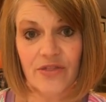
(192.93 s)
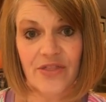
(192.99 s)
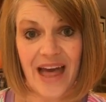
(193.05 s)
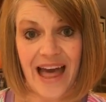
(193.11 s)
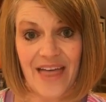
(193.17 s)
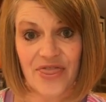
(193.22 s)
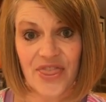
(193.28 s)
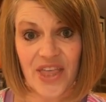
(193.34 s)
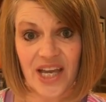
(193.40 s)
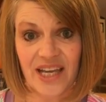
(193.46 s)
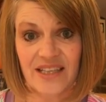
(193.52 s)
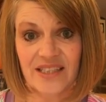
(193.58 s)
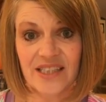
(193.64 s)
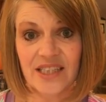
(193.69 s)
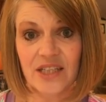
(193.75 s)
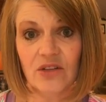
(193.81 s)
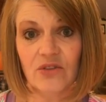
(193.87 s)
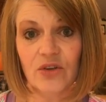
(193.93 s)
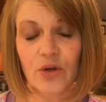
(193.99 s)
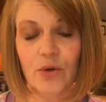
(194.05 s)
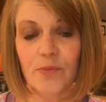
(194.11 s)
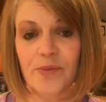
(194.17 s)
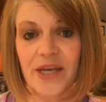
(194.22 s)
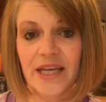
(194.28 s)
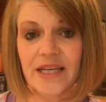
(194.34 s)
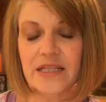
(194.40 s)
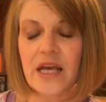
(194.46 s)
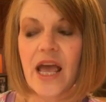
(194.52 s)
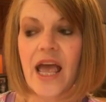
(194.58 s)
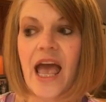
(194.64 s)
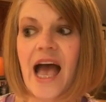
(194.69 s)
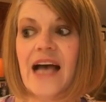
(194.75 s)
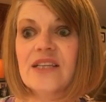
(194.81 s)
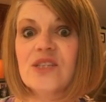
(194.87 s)
That thickens it a little bit,
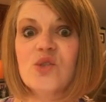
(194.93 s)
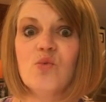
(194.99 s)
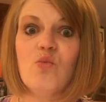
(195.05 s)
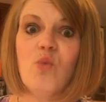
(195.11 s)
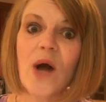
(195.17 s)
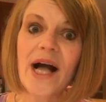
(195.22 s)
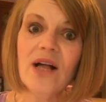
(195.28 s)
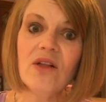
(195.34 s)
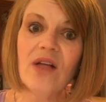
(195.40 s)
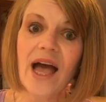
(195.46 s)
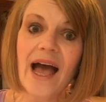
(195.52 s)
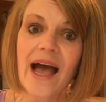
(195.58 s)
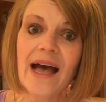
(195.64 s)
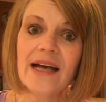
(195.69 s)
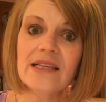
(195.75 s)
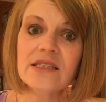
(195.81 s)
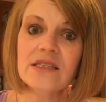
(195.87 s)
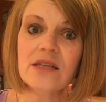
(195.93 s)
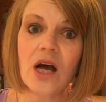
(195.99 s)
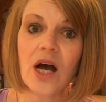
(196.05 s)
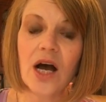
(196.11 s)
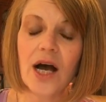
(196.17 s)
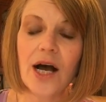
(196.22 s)
as well as